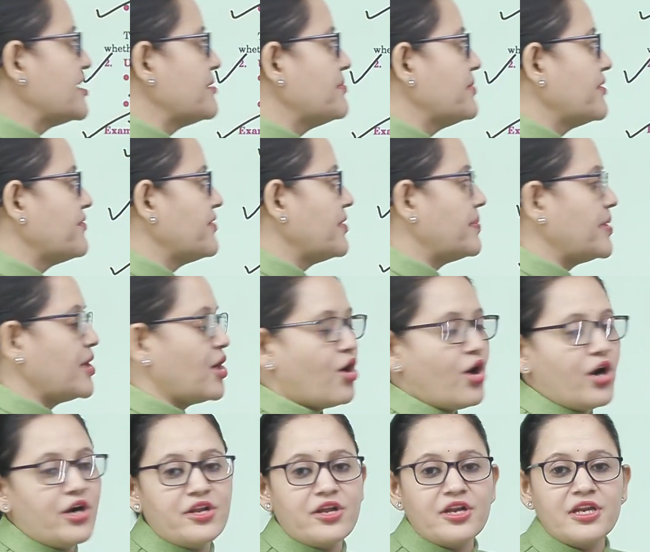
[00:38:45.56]
number will be
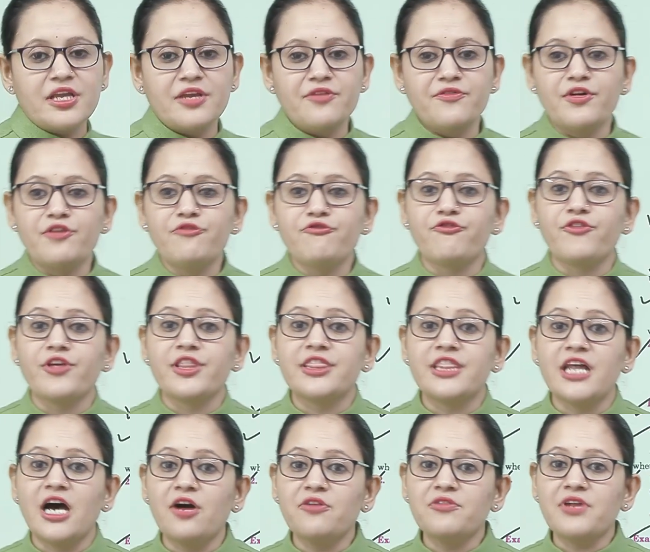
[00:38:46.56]
odd or even
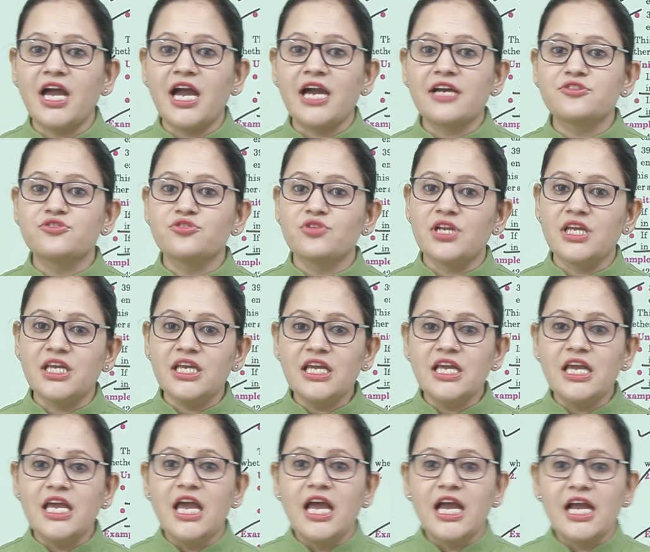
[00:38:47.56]
without actually
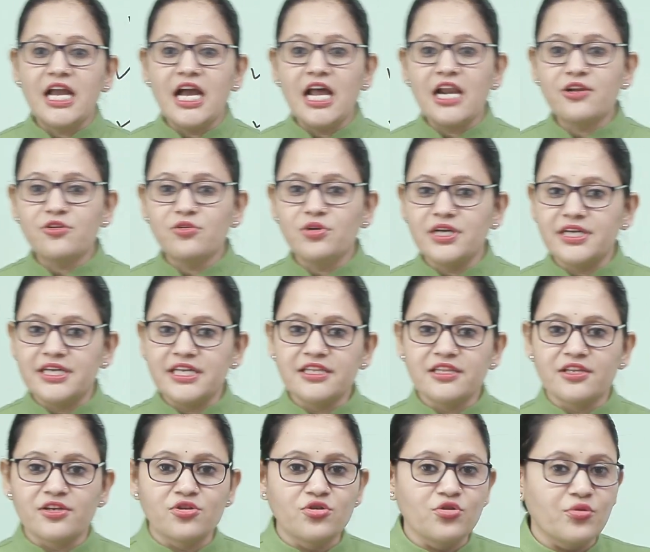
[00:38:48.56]
calculating
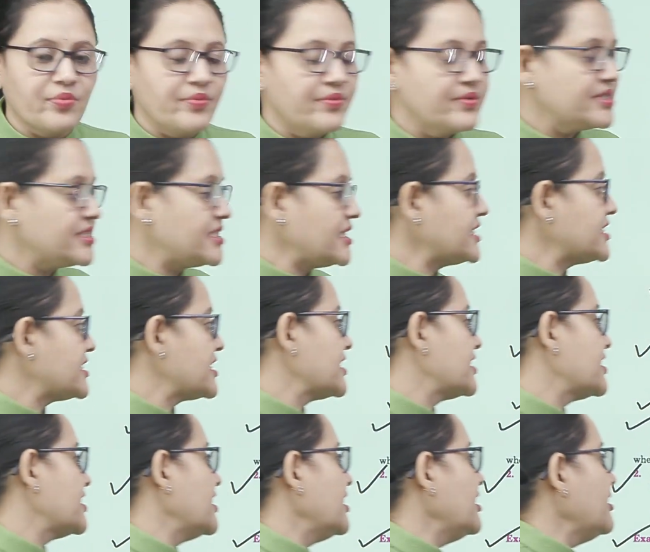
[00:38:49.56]
the cube.
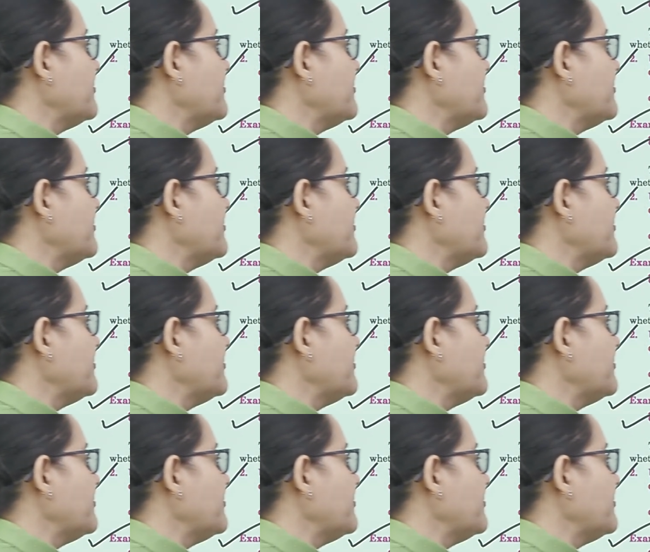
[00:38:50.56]
63